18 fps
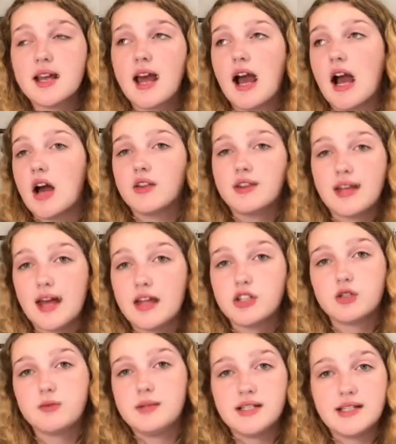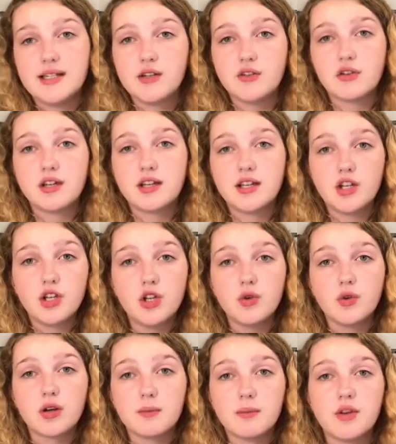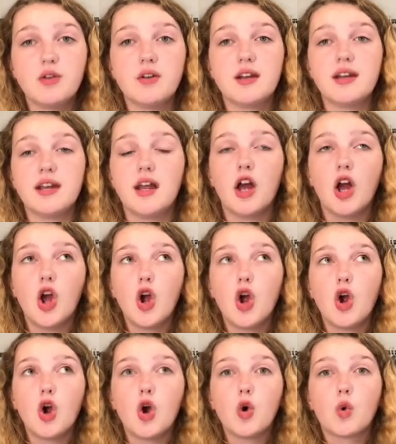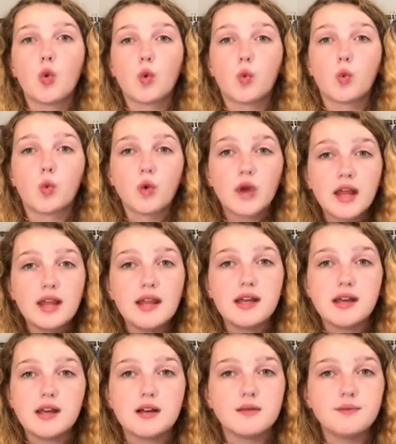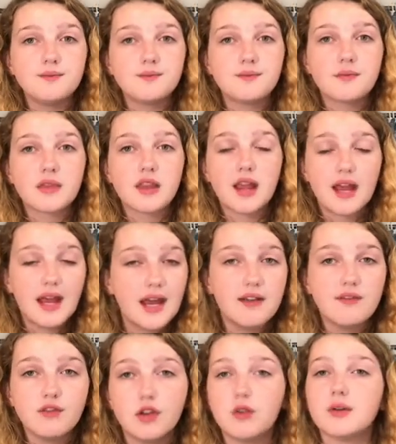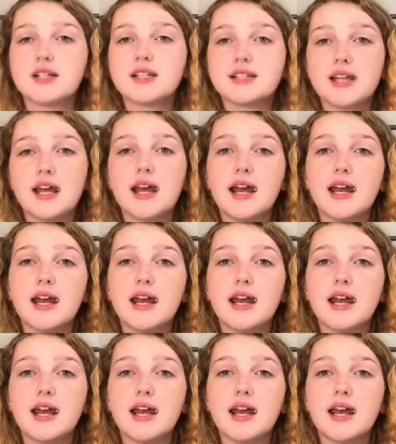how the LGBTQ community really influenced it.